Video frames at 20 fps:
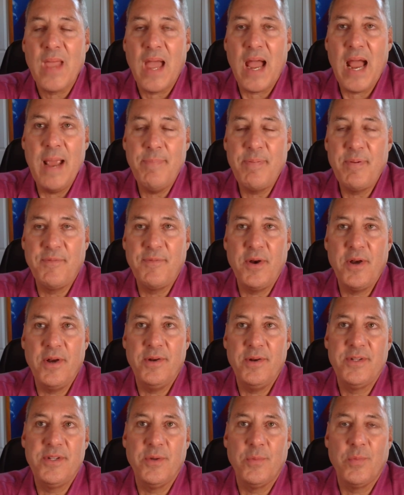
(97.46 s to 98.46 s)
I
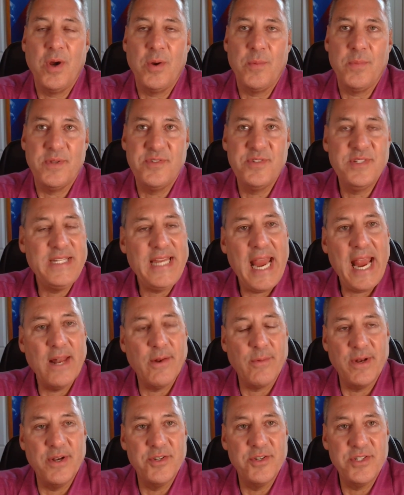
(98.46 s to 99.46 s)
prefer to work with
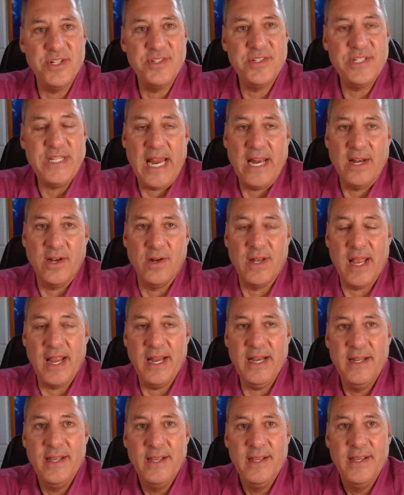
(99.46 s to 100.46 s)
scalar energy, scalar
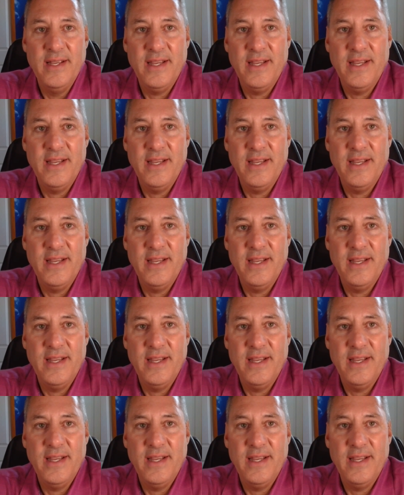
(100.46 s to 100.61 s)
light.